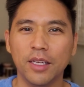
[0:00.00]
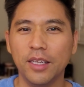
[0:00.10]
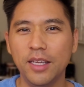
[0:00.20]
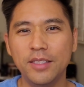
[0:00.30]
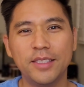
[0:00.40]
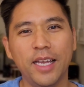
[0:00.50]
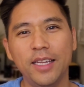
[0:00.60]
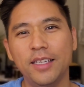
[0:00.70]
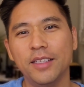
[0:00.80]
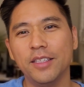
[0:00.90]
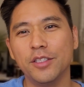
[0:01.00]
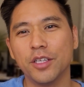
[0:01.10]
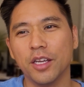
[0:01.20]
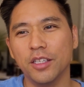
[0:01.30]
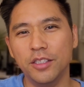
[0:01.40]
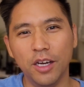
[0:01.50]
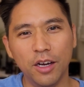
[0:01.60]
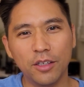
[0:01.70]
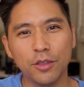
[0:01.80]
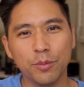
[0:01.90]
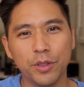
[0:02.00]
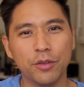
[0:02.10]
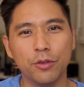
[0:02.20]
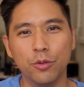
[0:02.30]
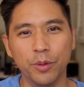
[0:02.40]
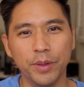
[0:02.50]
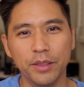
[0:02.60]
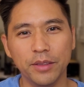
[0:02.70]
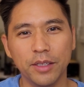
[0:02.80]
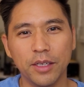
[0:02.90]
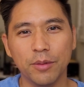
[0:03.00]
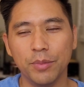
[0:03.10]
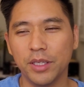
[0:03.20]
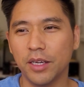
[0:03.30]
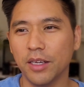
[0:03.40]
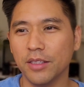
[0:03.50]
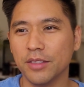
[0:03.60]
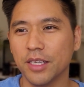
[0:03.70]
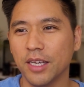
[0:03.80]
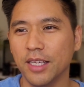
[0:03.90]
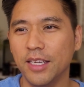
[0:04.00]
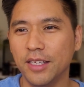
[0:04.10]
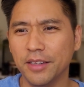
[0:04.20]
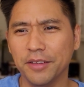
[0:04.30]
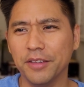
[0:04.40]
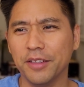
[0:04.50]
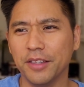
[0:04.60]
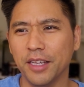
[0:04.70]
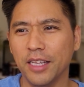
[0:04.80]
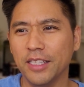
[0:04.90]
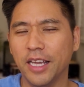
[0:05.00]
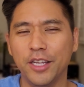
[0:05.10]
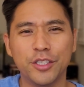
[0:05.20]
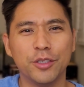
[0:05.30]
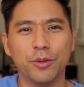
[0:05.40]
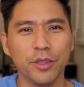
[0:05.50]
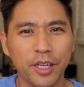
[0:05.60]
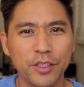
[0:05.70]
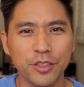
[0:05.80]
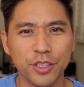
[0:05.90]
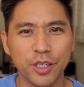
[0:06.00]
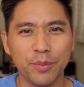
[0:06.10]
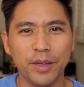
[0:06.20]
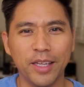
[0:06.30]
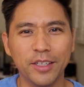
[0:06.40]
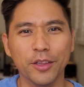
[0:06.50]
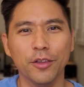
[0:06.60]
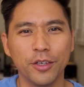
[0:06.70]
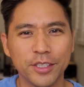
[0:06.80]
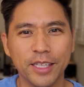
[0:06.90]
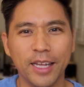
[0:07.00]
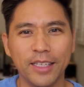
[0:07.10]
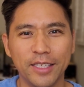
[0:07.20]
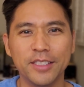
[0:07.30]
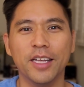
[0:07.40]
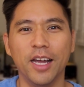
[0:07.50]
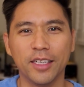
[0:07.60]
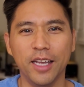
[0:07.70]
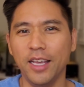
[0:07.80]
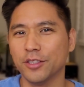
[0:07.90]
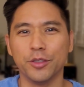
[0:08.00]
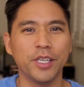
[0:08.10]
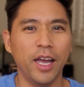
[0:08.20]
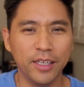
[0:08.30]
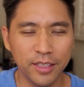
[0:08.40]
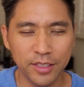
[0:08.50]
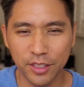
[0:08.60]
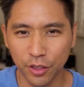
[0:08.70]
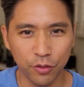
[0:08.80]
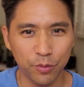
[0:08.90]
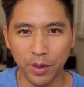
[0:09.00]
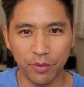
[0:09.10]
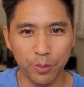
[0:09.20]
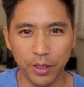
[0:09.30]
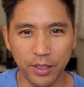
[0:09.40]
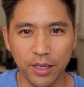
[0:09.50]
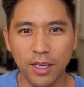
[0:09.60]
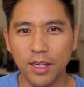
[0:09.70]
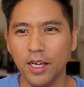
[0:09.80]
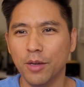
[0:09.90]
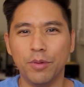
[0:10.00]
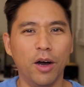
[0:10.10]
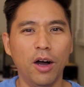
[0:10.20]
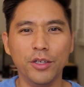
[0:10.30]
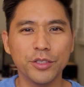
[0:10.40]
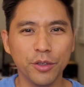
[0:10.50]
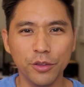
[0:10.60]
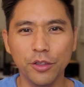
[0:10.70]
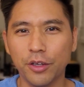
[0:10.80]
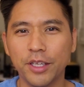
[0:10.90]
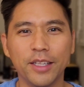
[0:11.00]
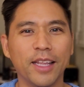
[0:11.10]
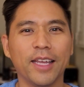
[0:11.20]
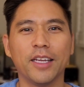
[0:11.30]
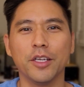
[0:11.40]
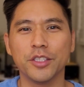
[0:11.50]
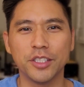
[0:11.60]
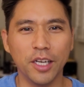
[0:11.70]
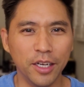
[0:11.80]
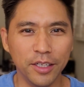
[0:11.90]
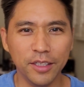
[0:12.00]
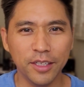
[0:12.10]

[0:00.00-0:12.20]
He's dating these young, beautiful women because he can engage in a relationship and it looks like he's not gay. So, he's hiding his secret from everybody, but also looking like a stud.